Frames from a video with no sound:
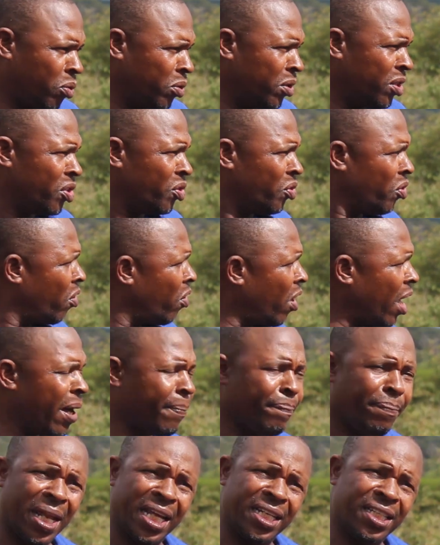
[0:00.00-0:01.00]
continue
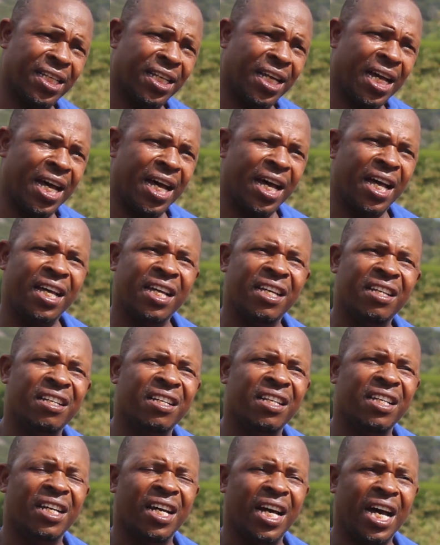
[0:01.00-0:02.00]
planting
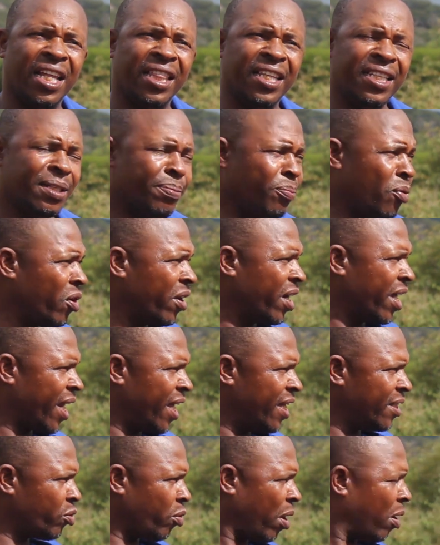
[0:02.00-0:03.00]
the small
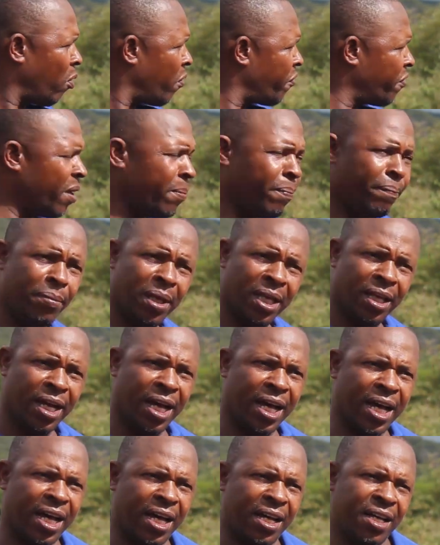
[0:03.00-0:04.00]
grains, one of them
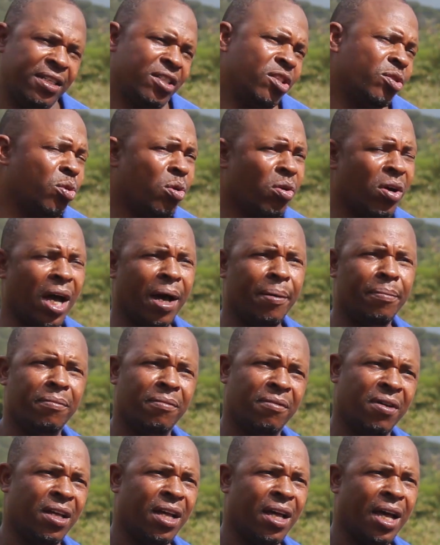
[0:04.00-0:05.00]
being sorghum,
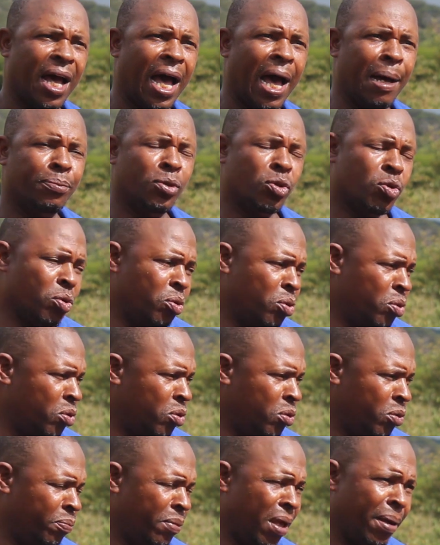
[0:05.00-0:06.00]
up
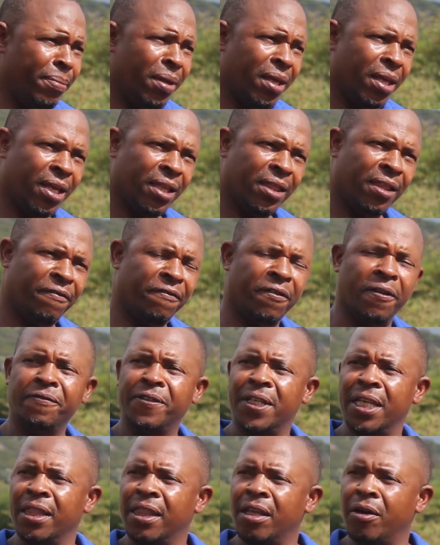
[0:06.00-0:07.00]
to maybe the
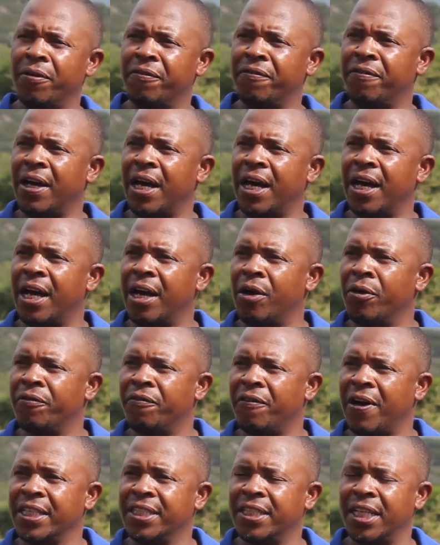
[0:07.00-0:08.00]
15th of
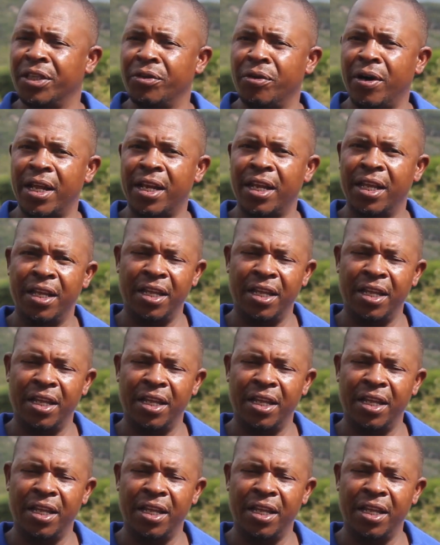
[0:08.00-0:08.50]
January.